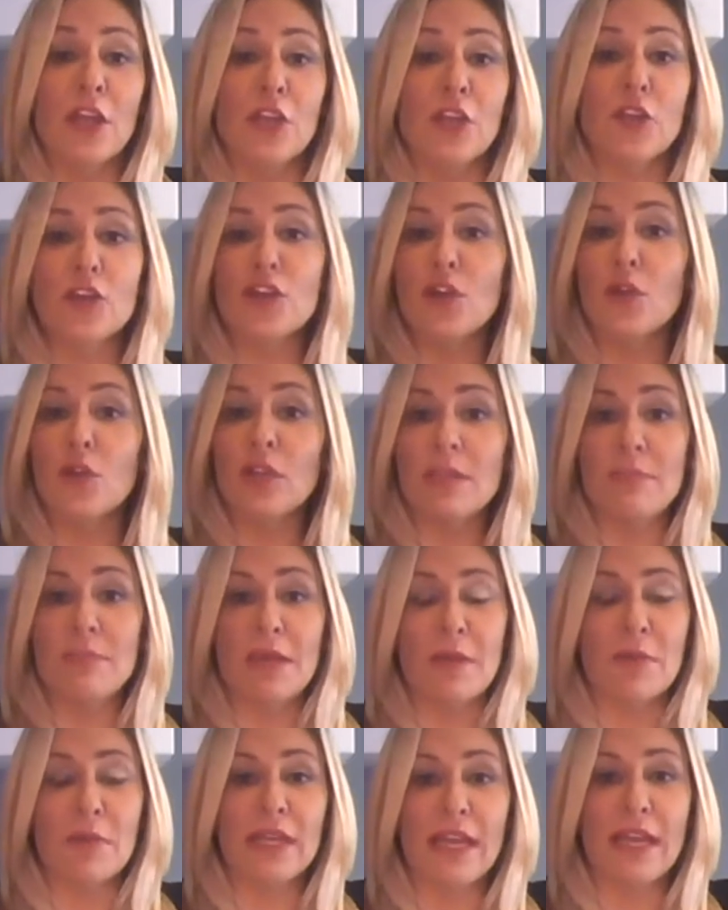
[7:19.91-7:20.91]
you're going to only be
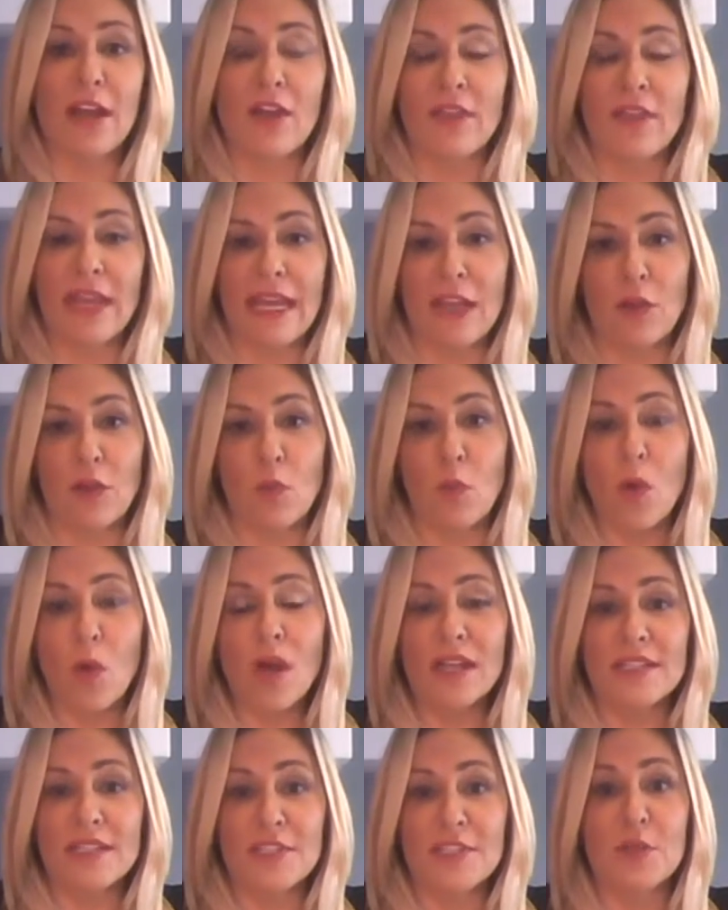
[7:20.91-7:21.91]
able to get on the air
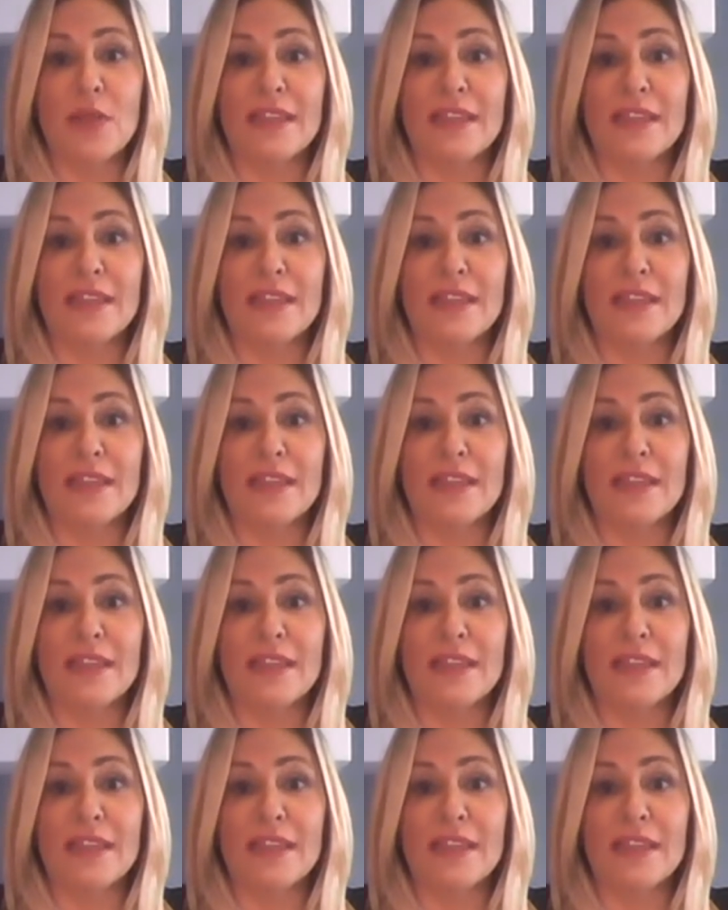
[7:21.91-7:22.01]
once,